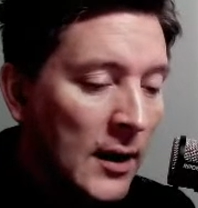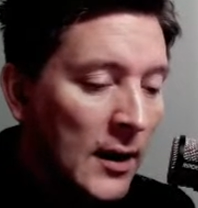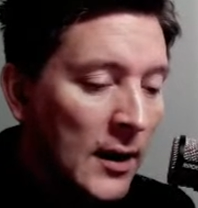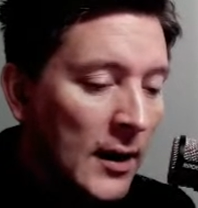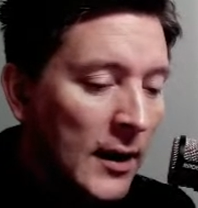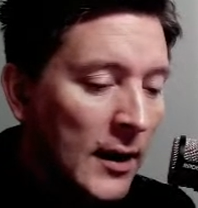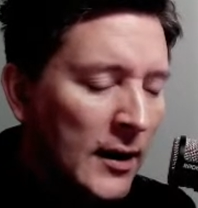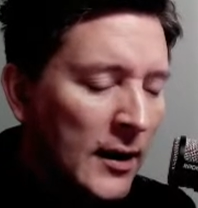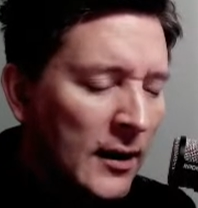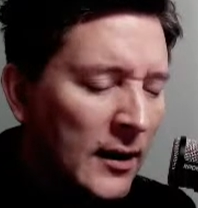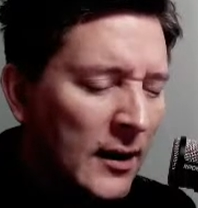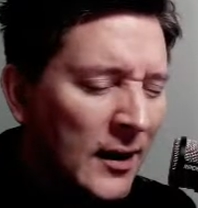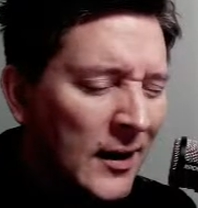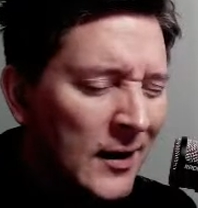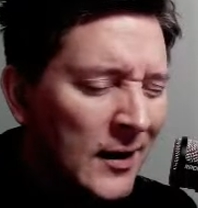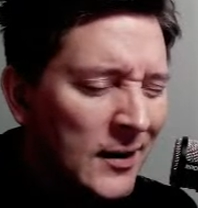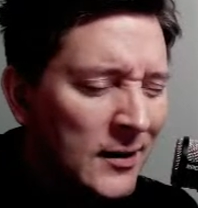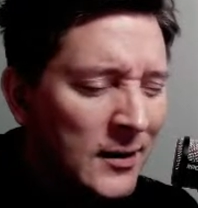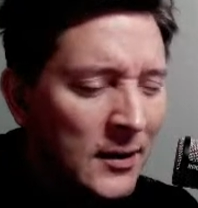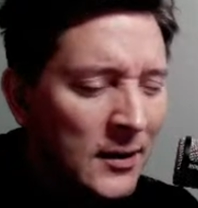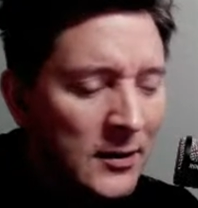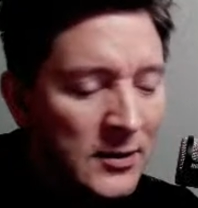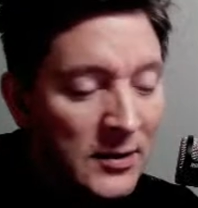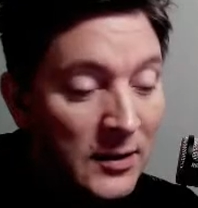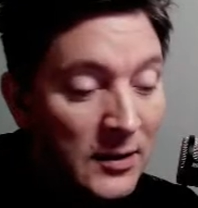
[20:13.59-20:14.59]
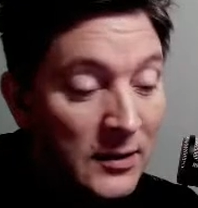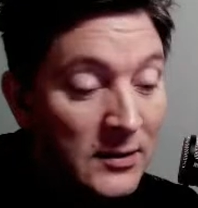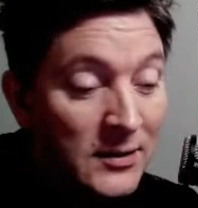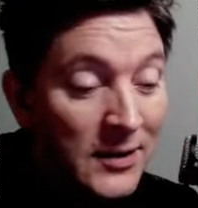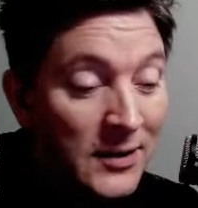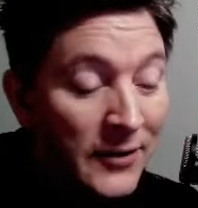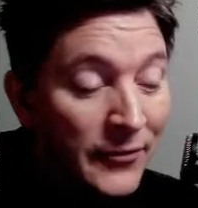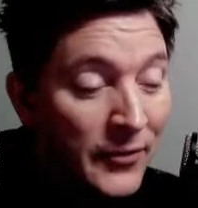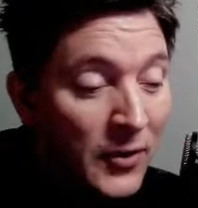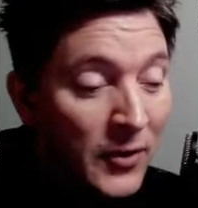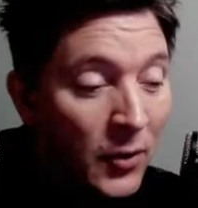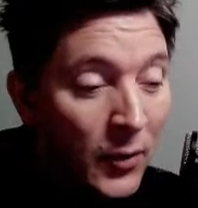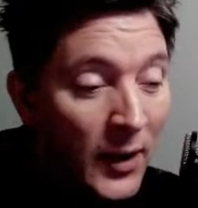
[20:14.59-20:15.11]
And again, it's
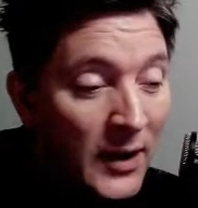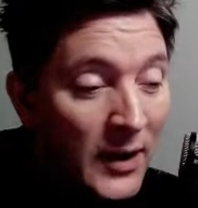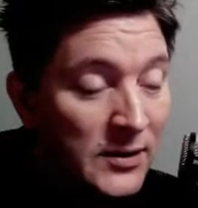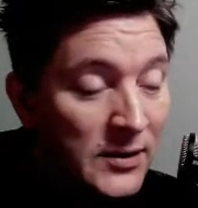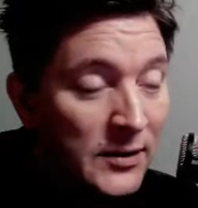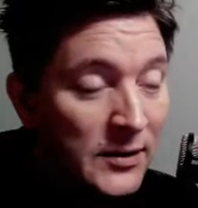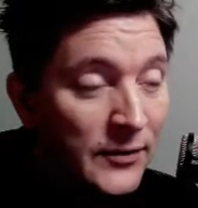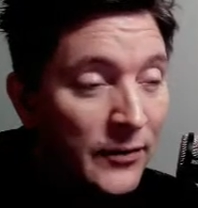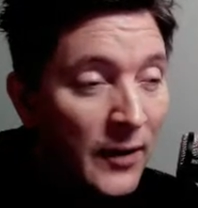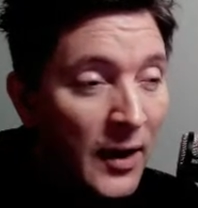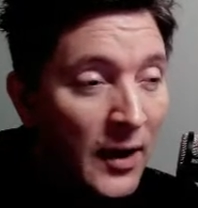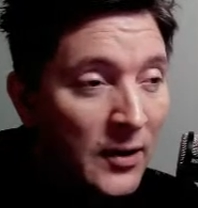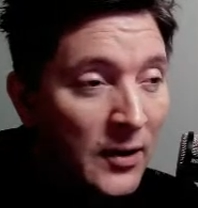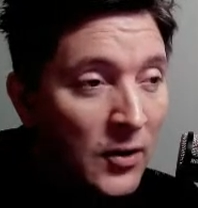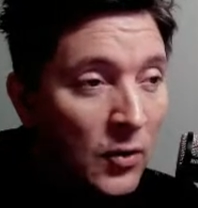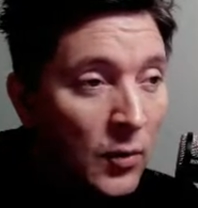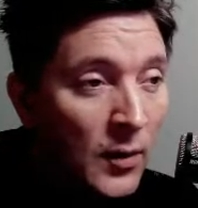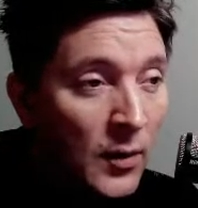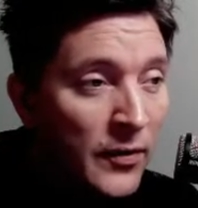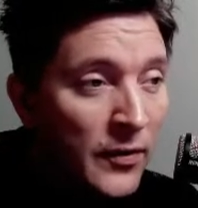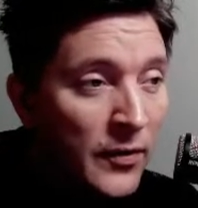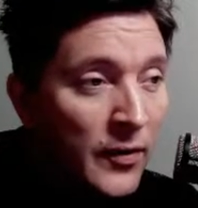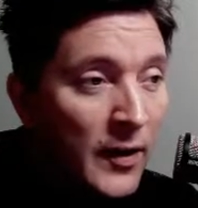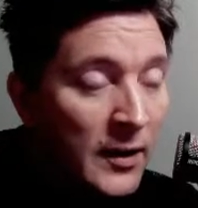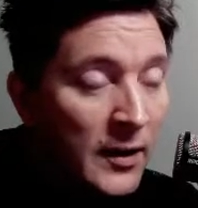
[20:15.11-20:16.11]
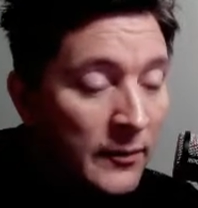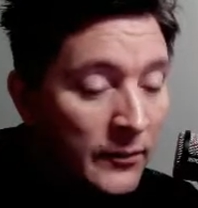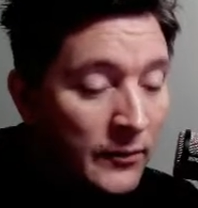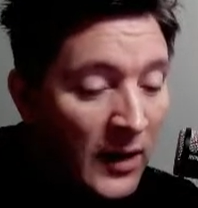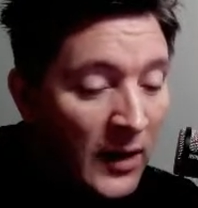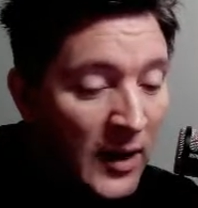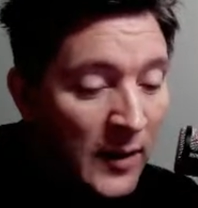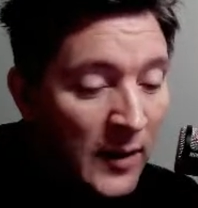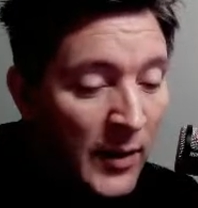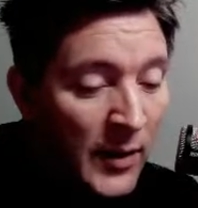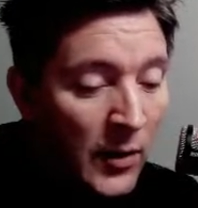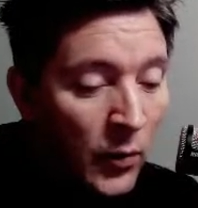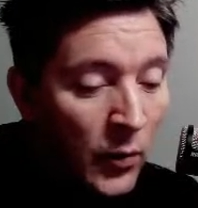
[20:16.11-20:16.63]
difficult actually to argue with that,
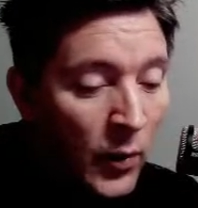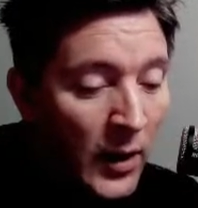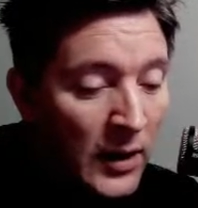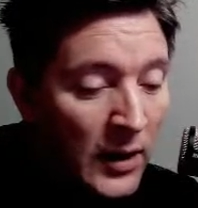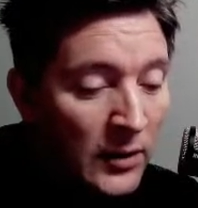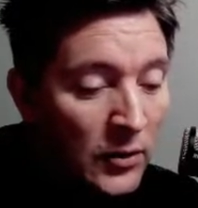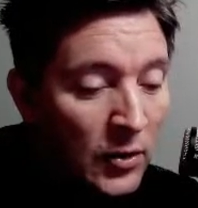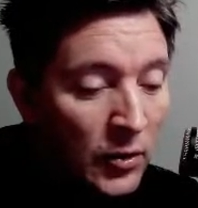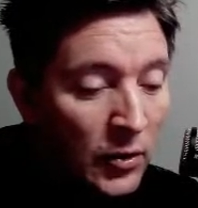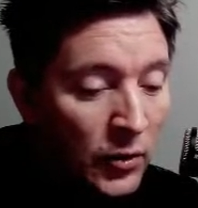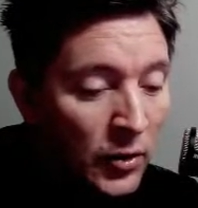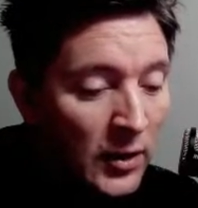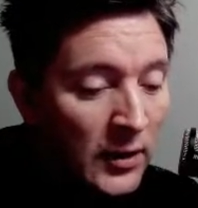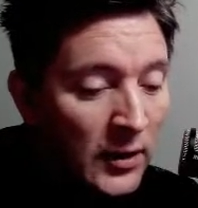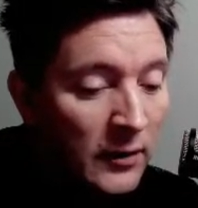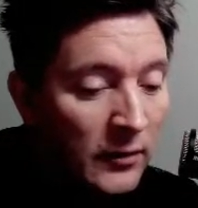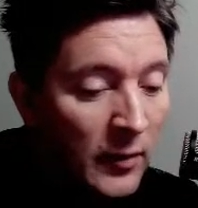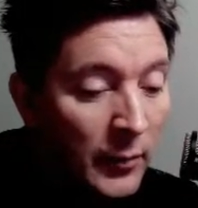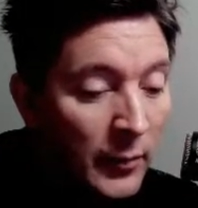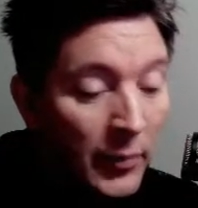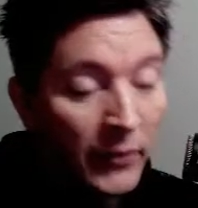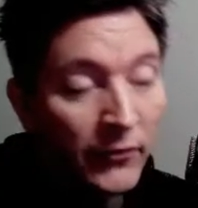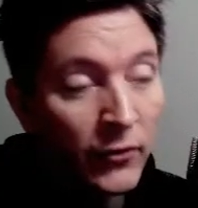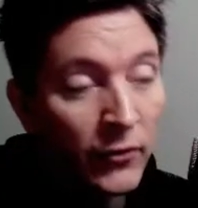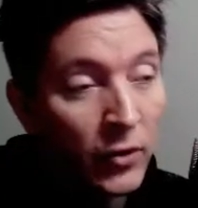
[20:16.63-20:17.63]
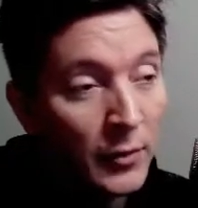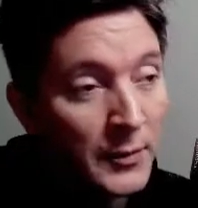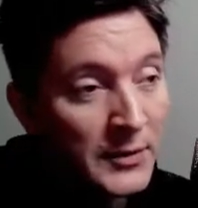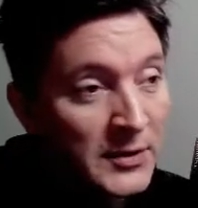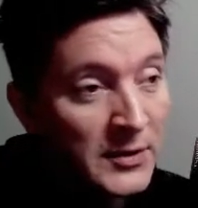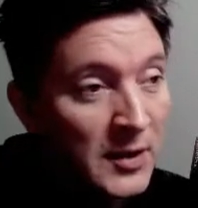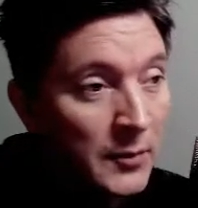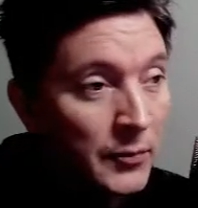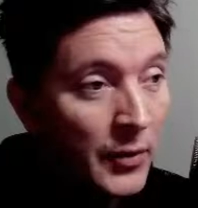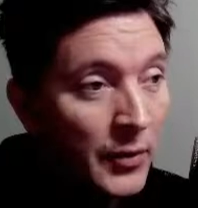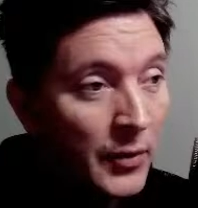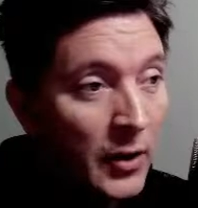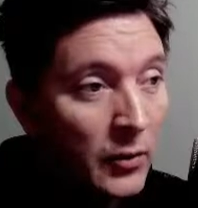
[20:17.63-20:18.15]
Amy, when you look at the performance
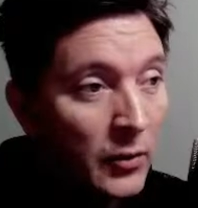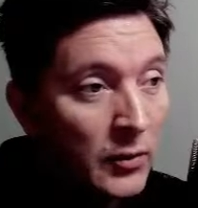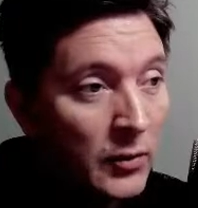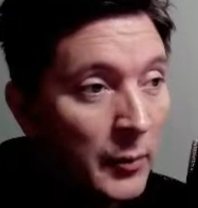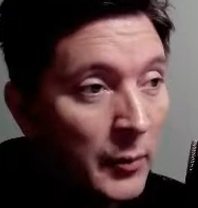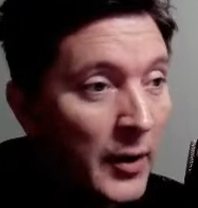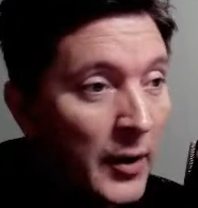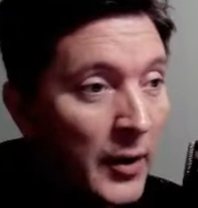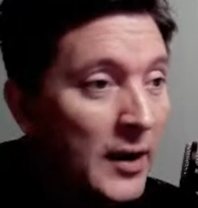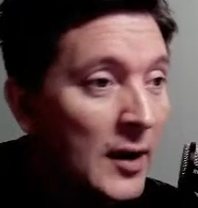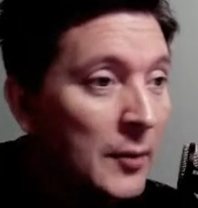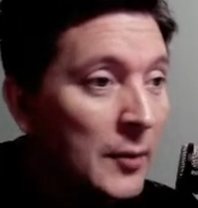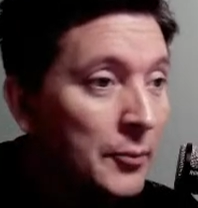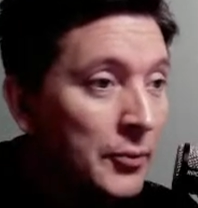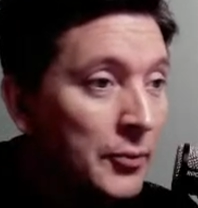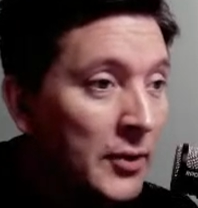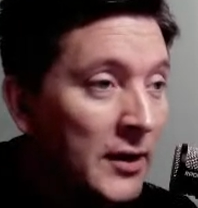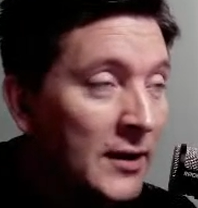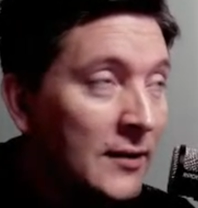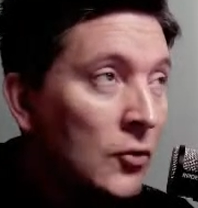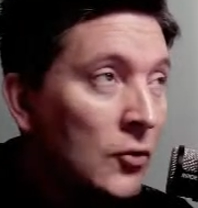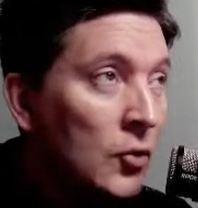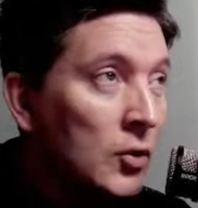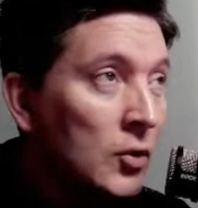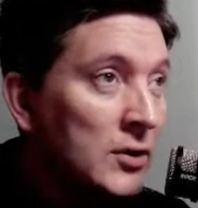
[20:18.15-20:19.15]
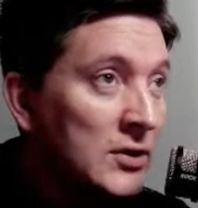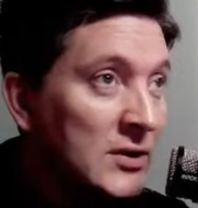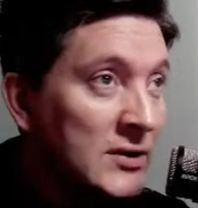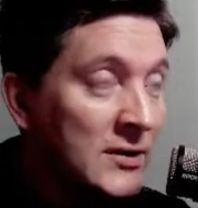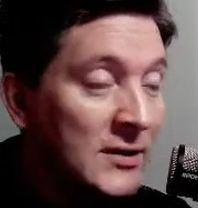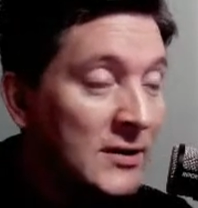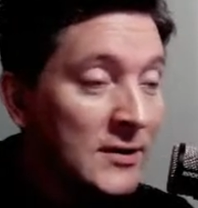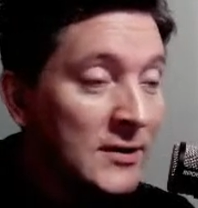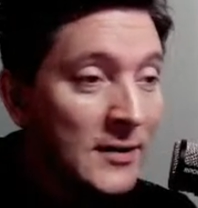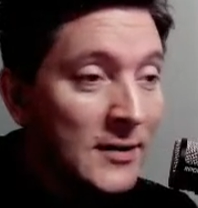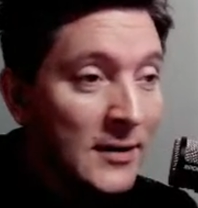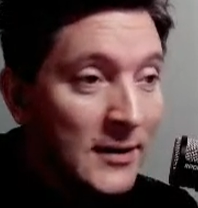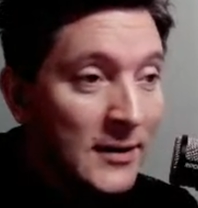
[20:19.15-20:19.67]
of Brown, the part he played, not just
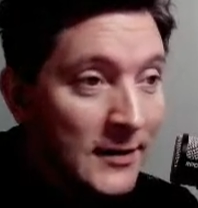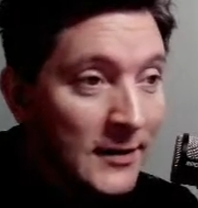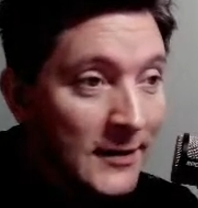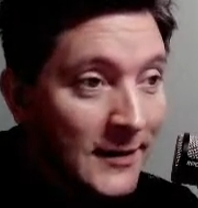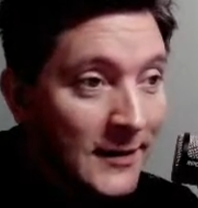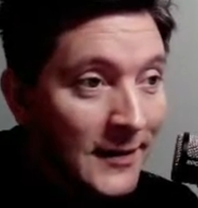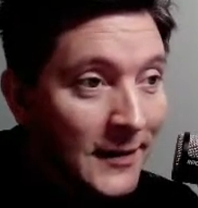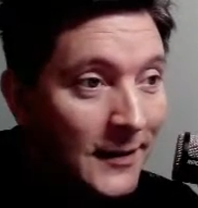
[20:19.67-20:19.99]
in the